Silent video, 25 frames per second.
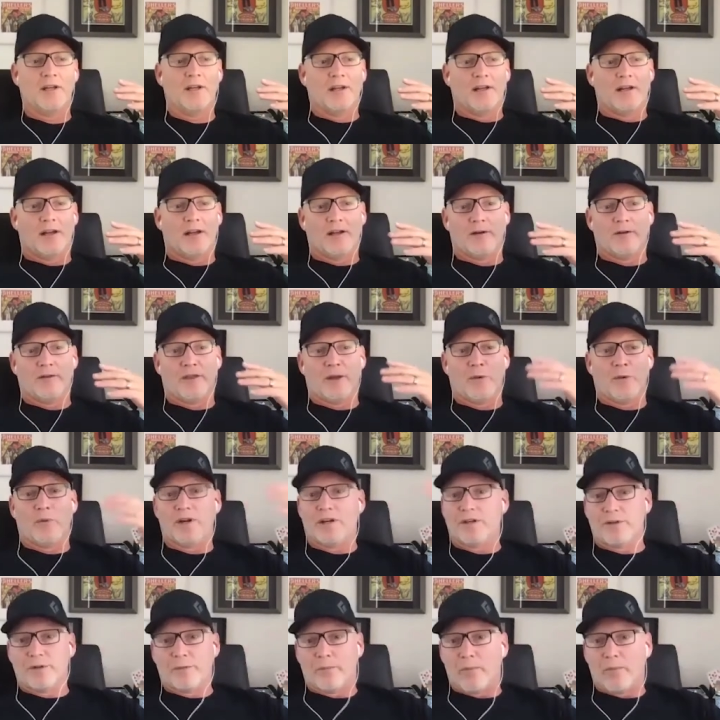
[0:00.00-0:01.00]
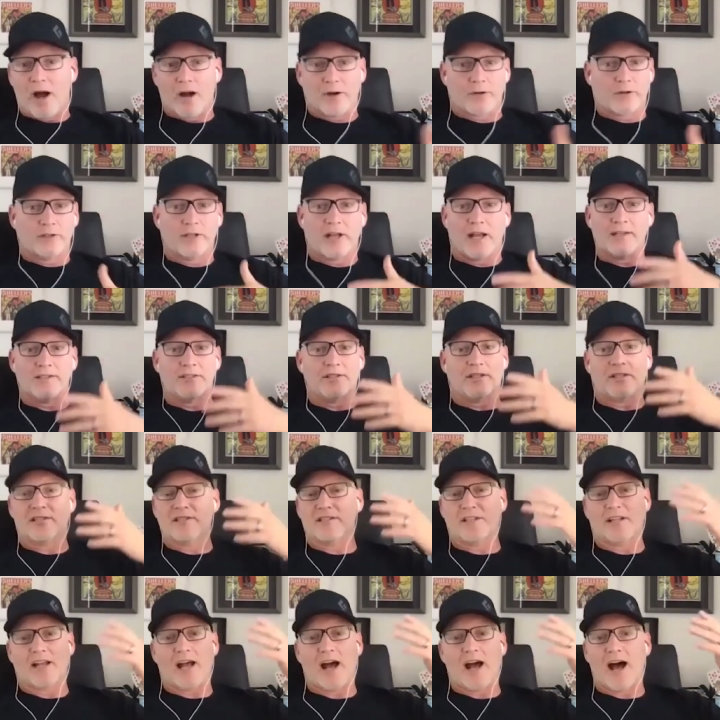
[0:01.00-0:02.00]
you know, they wanted to democratize the
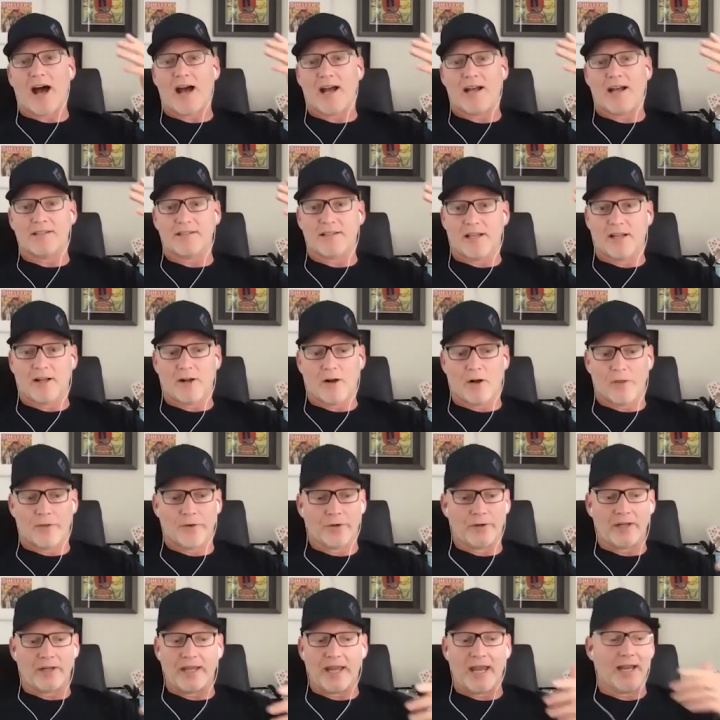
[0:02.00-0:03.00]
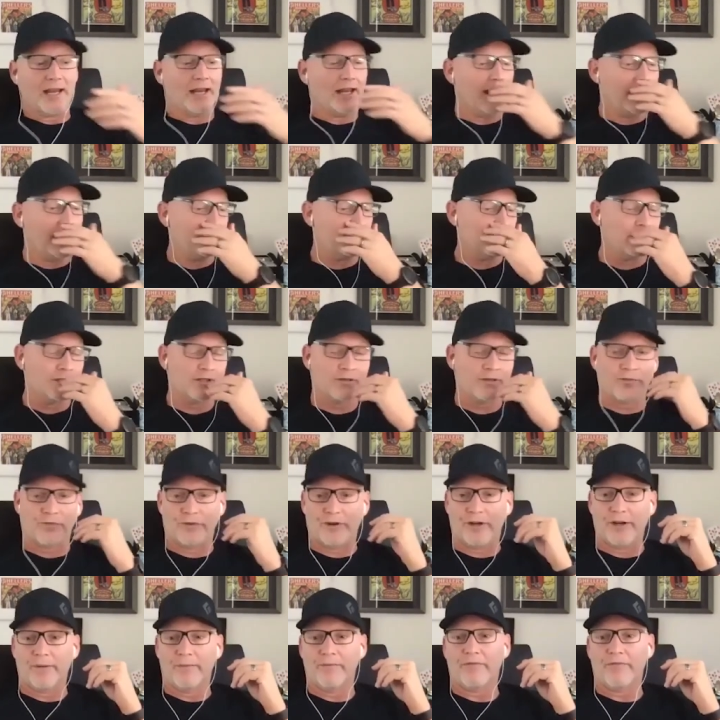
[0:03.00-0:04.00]
skies. They called their gate agents
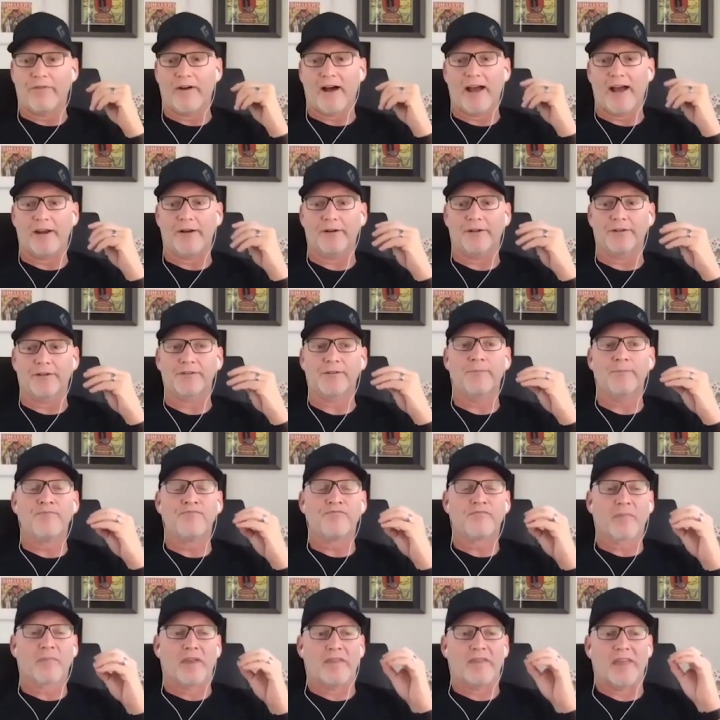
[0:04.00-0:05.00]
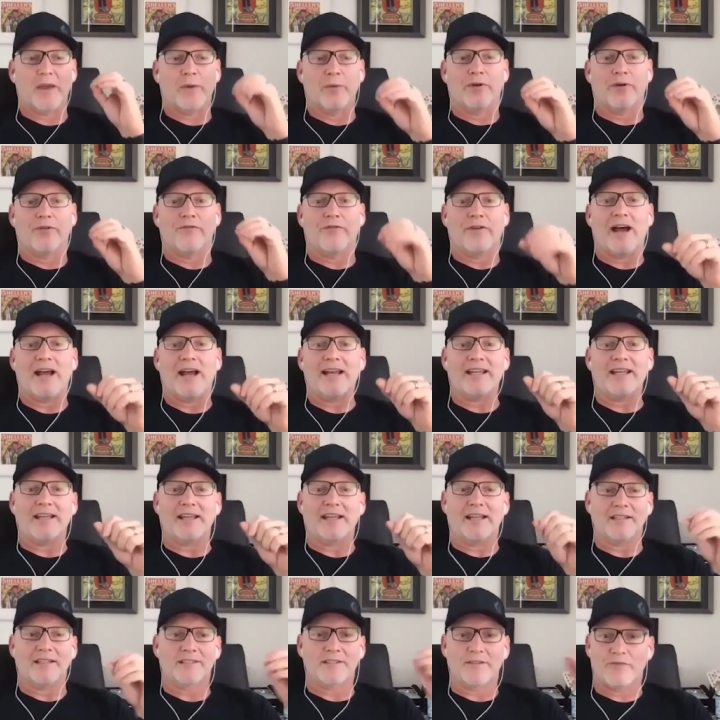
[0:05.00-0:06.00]
freedom fighters. They were fighting
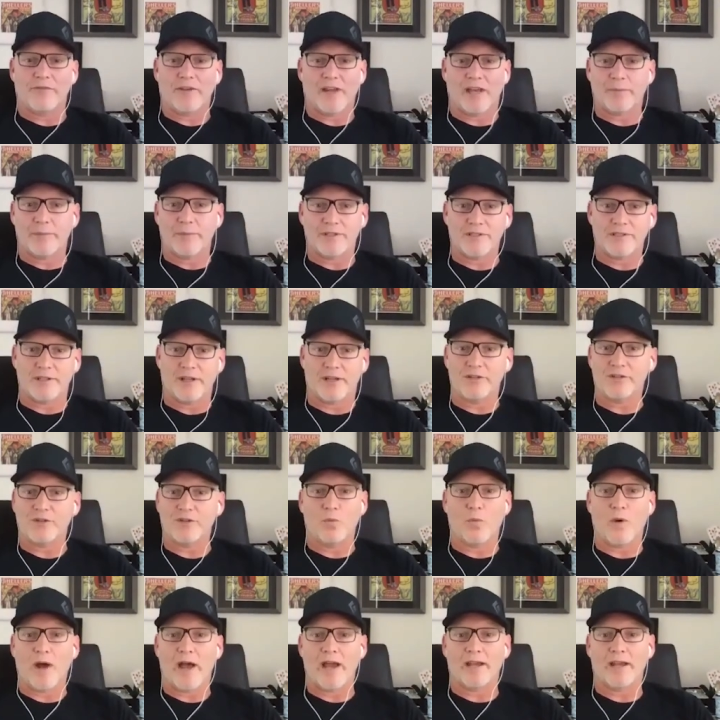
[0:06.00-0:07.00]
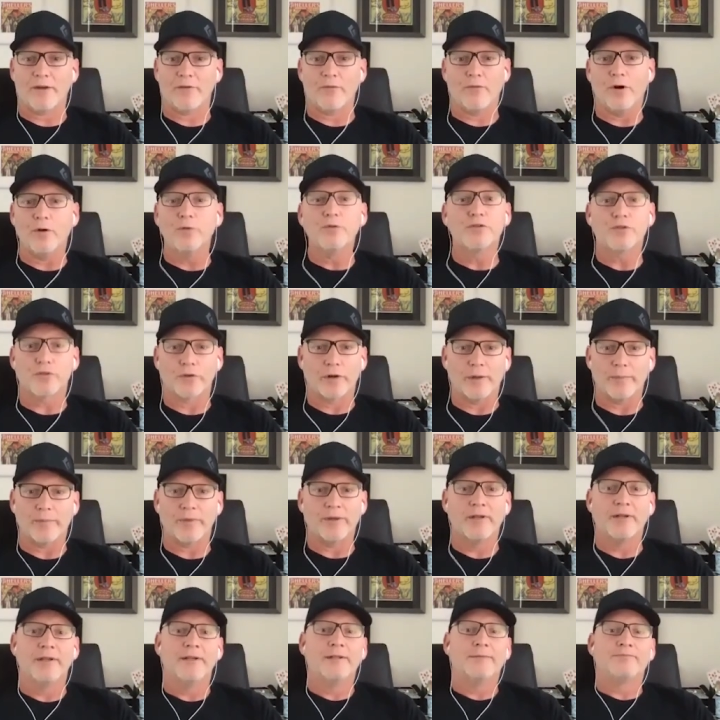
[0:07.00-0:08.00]
against the family station wagon road trip.
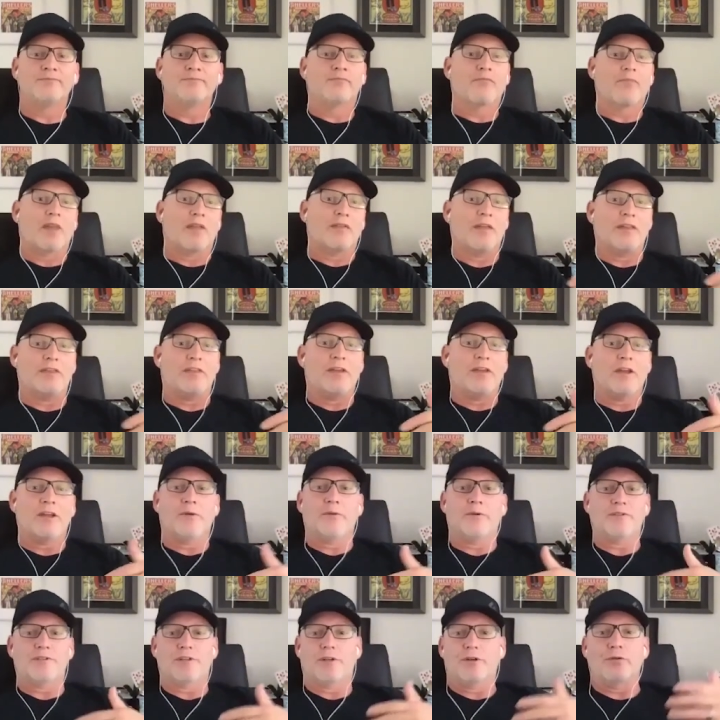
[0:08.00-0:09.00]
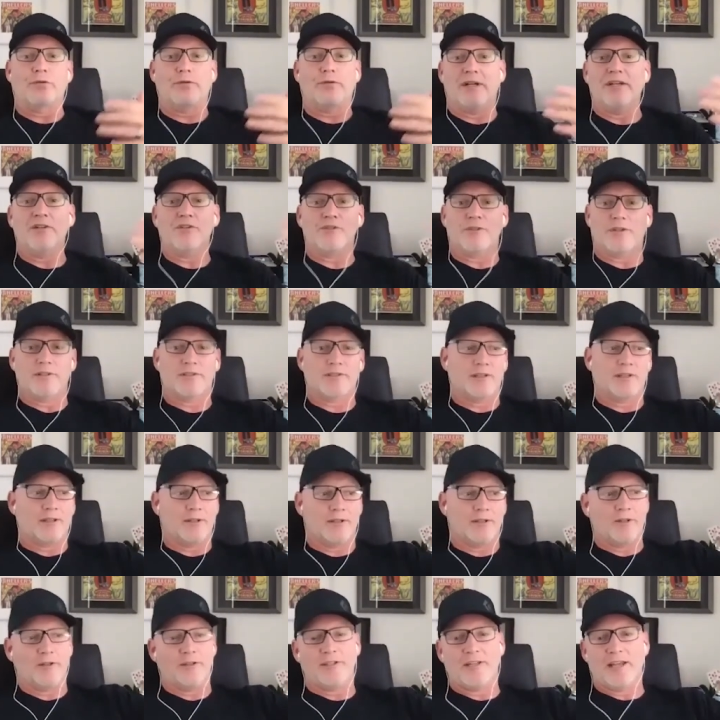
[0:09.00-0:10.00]
They thought it was egregious that
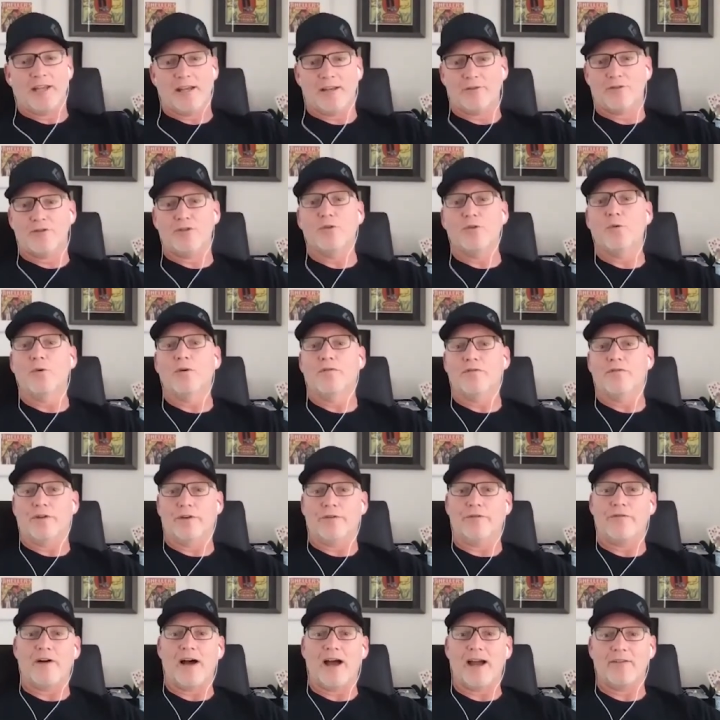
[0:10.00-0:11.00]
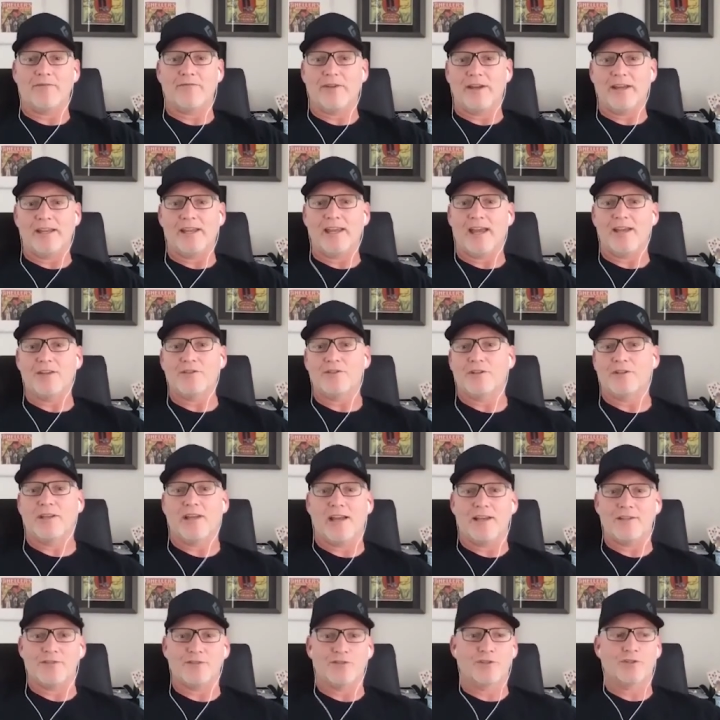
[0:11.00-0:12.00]
you take 2 of your 5 vacation
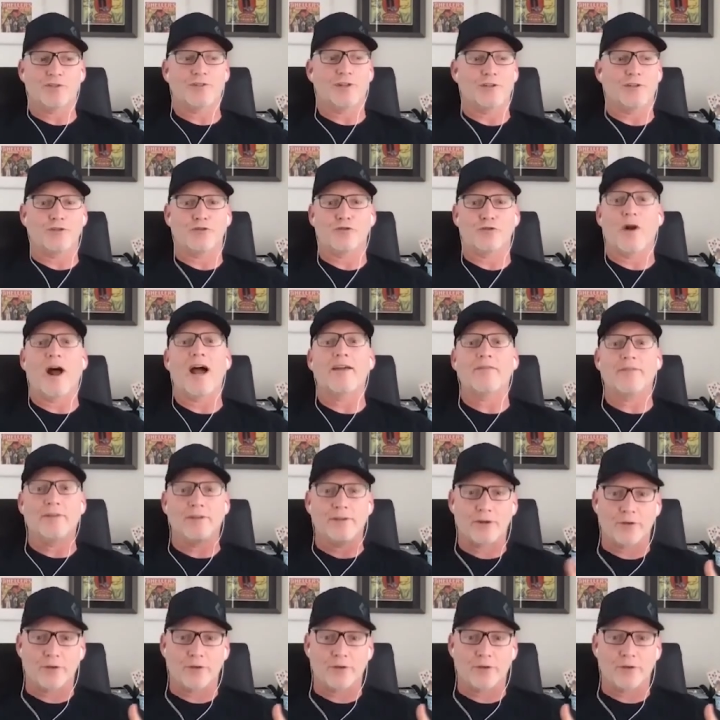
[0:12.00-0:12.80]
days just on driving to